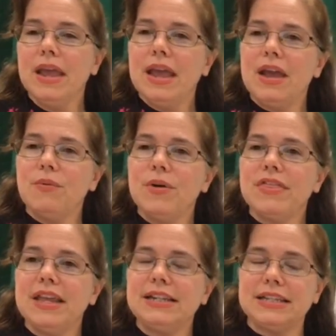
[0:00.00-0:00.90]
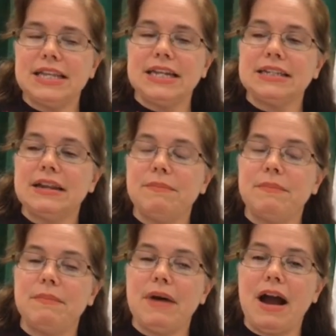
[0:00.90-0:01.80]
And with these things,
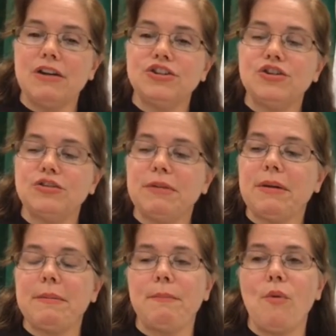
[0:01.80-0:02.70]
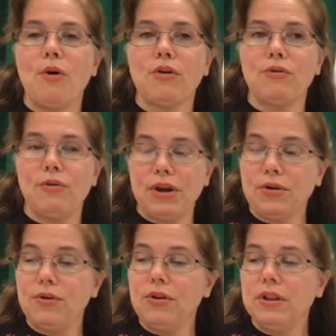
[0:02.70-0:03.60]
our students are becoming more
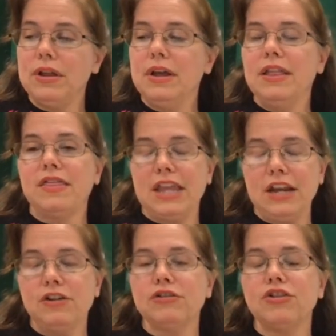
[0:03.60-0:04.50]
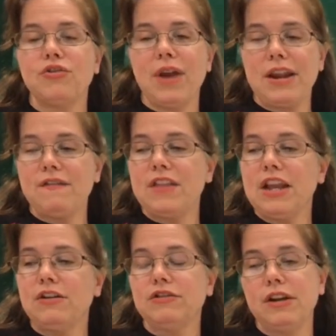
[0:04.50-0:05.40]
critical thinkers, creative
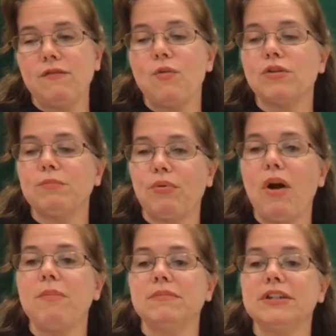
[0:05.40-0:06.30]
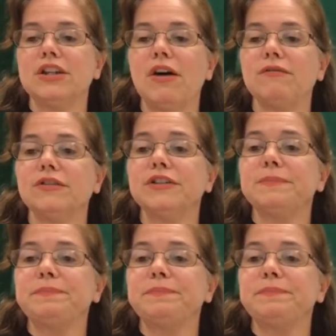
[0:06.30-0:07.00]
thinkers, and of course problem solvers.